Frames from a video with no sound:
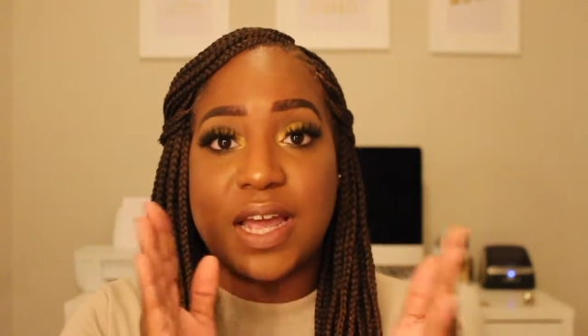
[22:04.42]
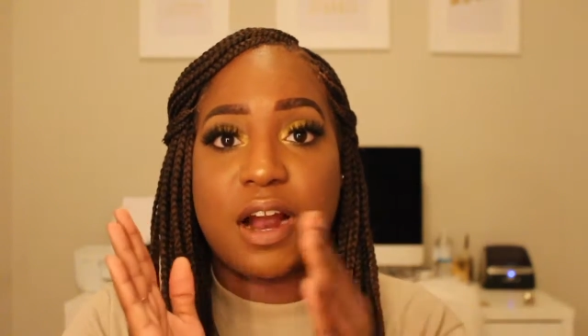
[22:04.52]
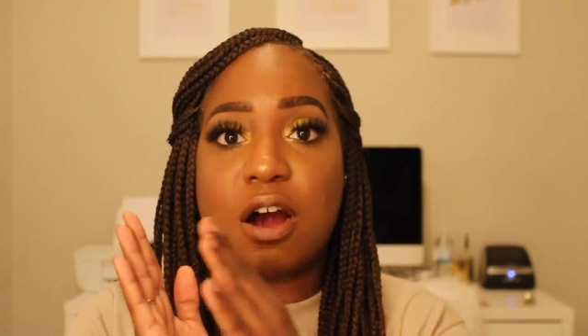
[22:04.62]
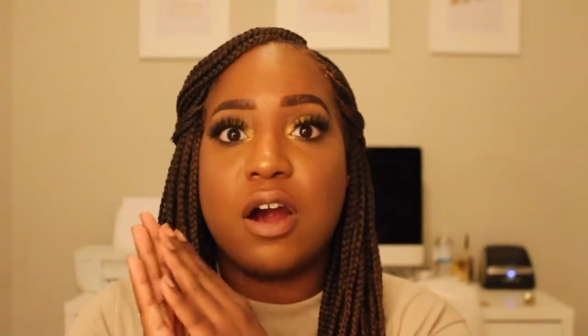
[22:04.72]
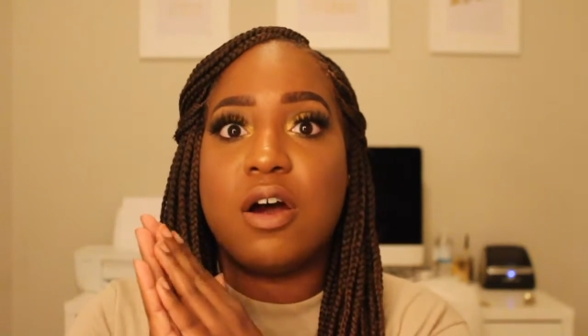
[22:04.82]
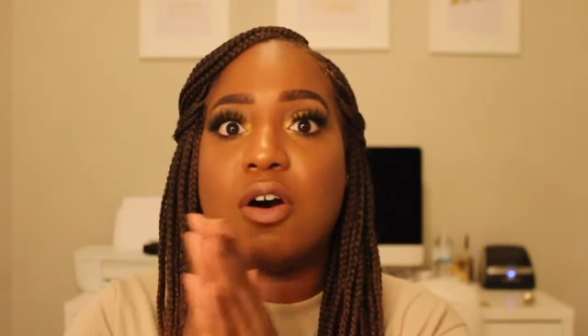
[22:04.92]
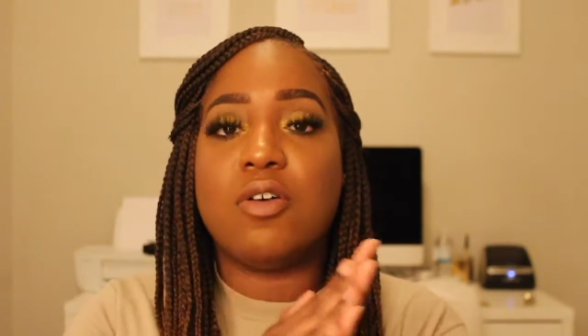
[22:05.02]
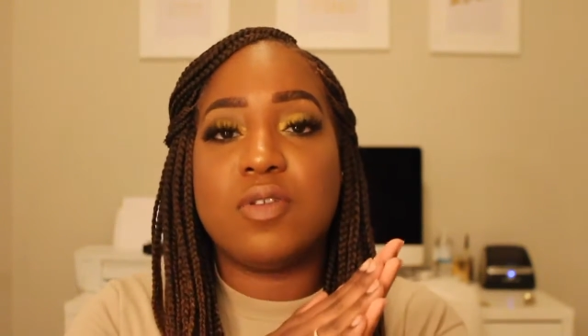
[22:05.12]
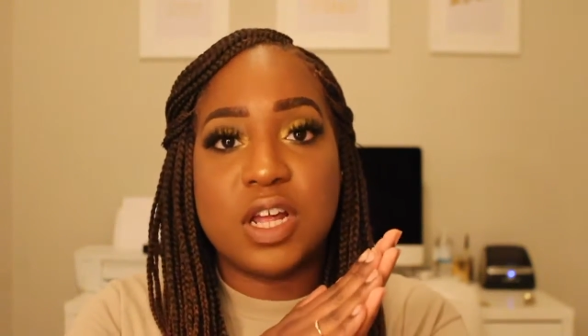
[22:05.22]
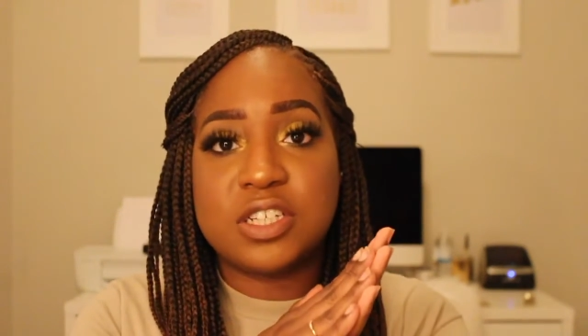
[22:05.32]
Like, our
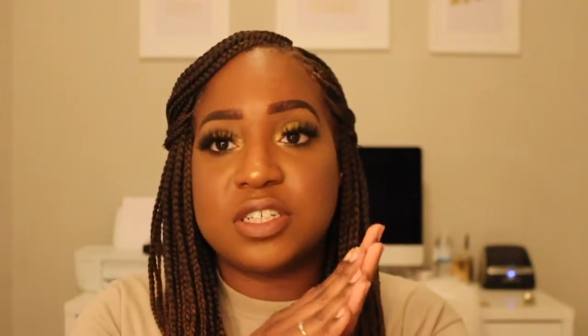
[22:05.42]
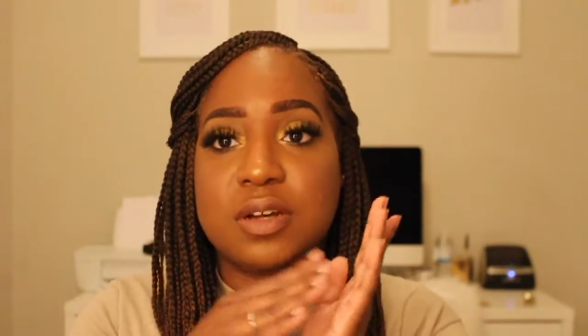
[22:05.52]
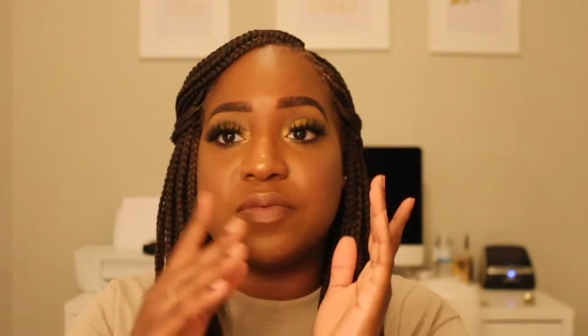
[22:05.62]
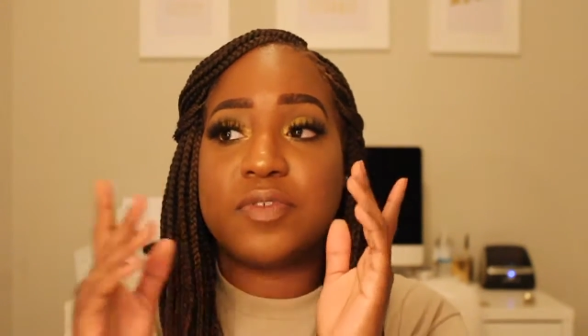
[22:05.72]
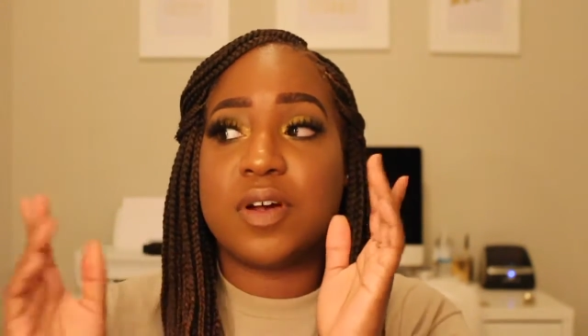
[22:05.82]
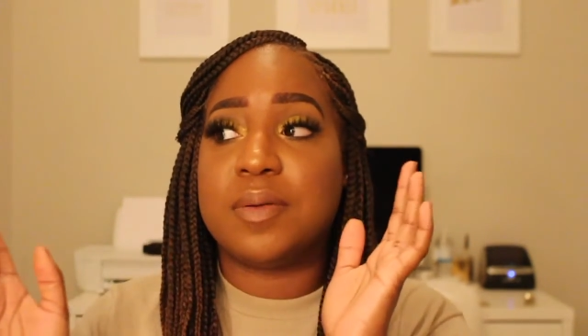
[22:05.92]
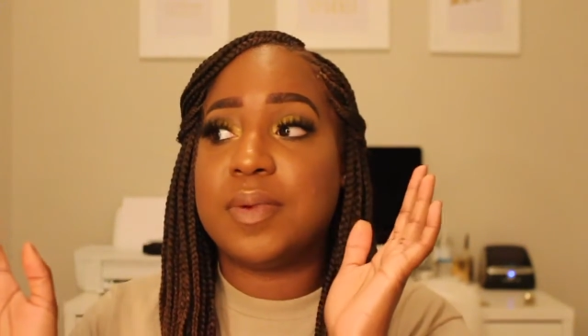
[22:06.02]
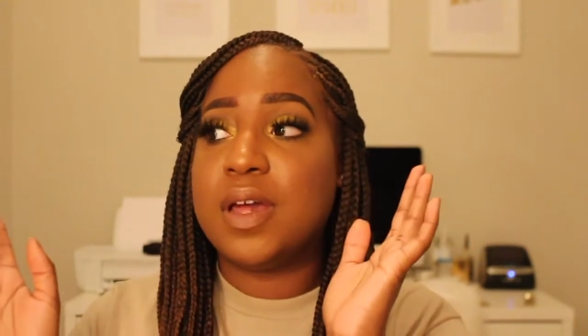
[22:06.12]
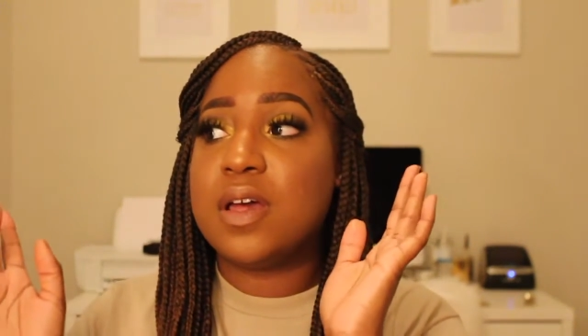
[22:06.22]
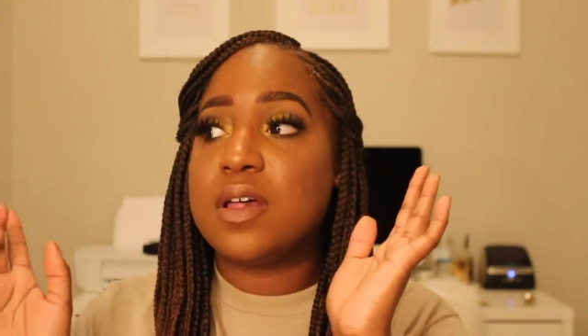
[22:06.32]
whole relationship from
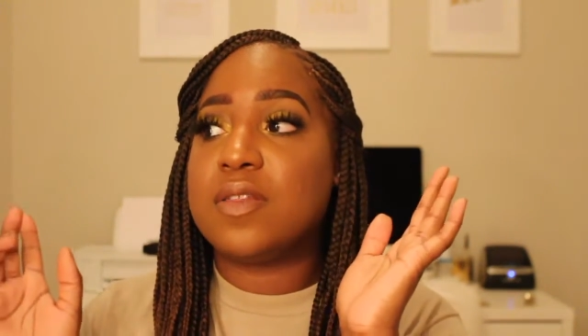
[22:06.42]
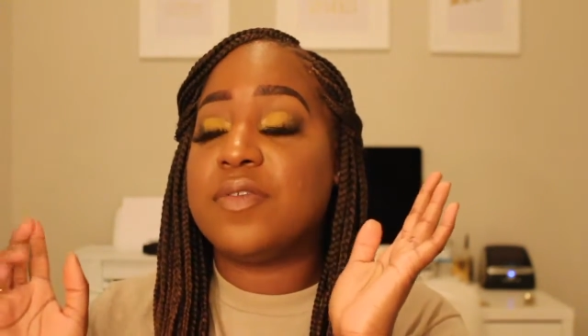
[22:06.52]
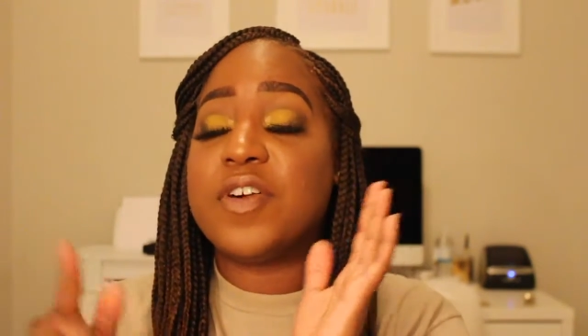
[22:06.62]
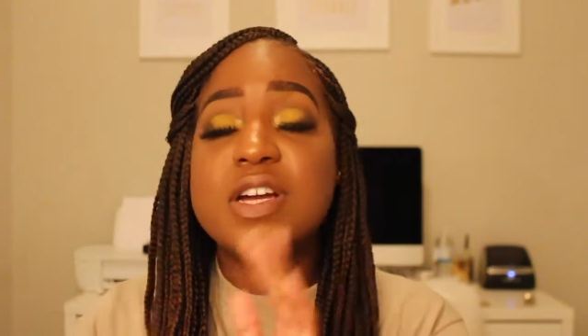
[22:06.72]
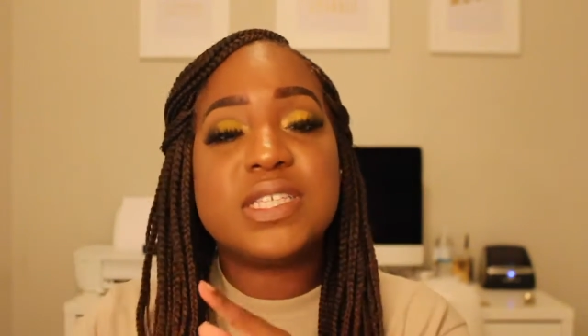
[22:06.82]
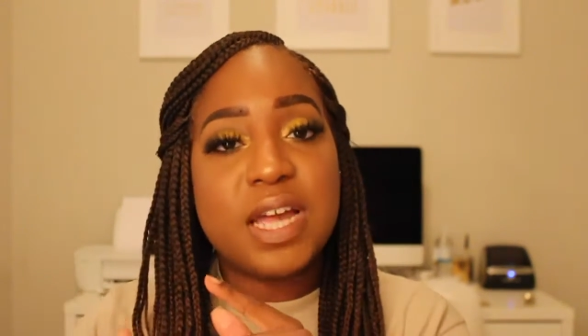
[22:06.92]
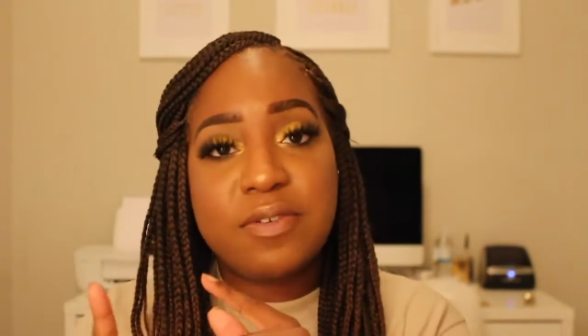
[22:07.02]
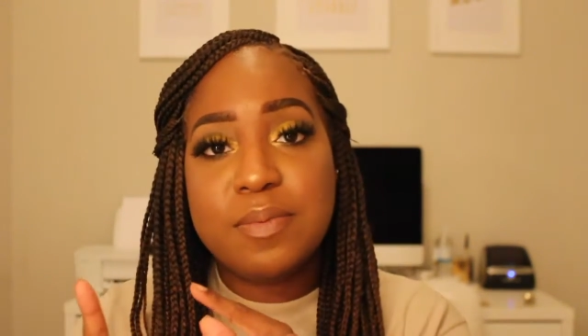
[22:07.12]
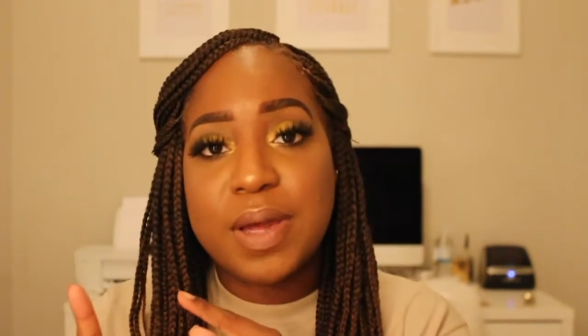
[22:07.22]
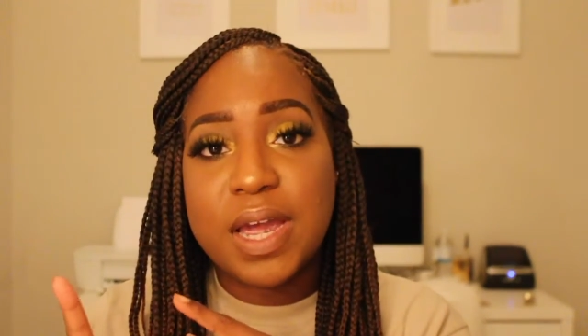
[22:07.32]
the first day
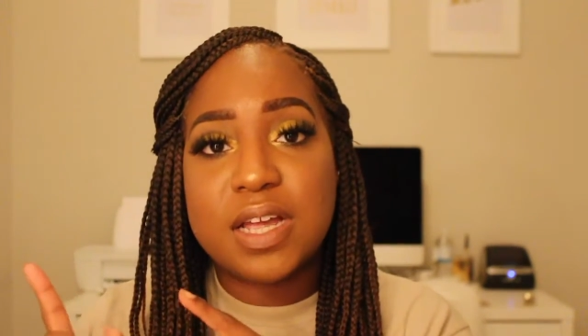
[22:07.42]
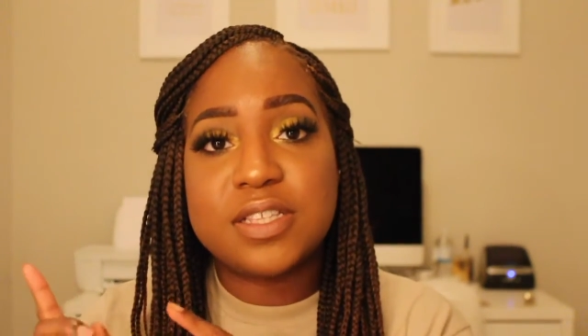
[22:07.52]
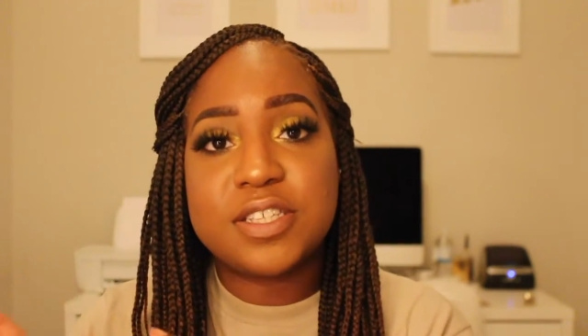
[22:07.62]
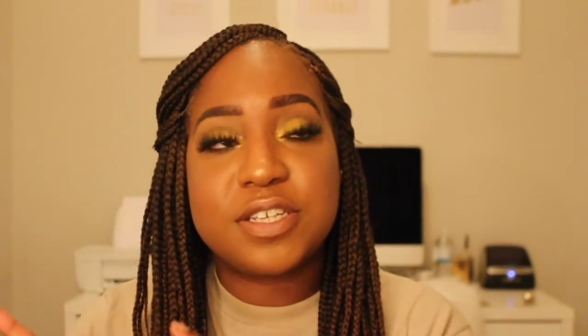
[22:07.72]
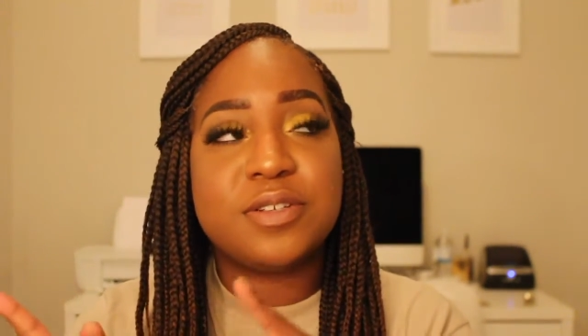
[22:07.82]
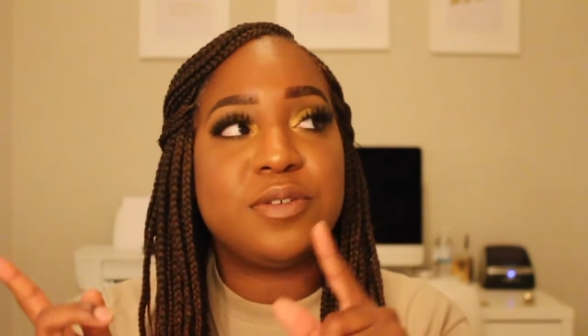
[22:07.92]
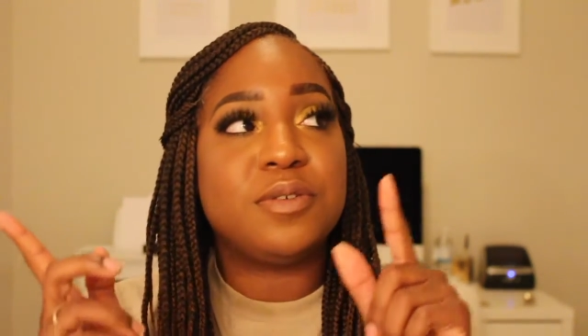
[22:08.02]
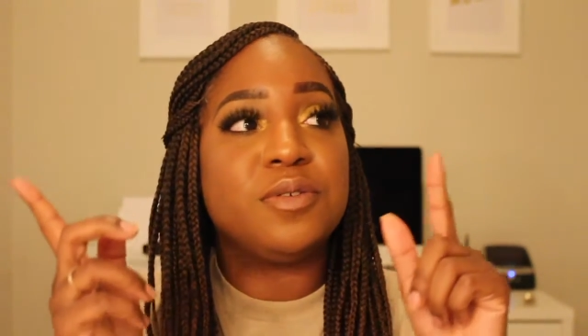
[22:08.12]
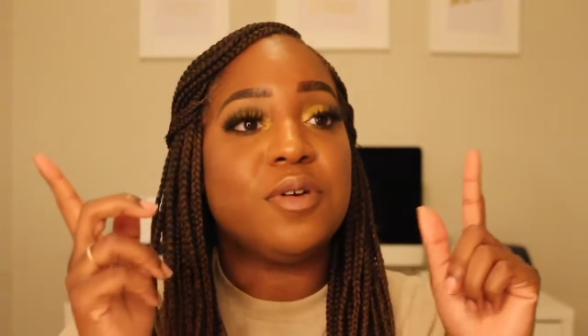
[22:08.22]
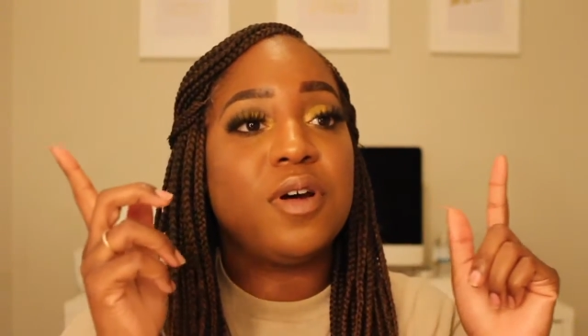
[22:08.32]
we met
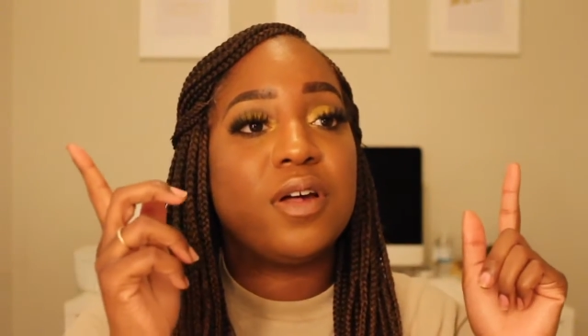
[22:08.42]
to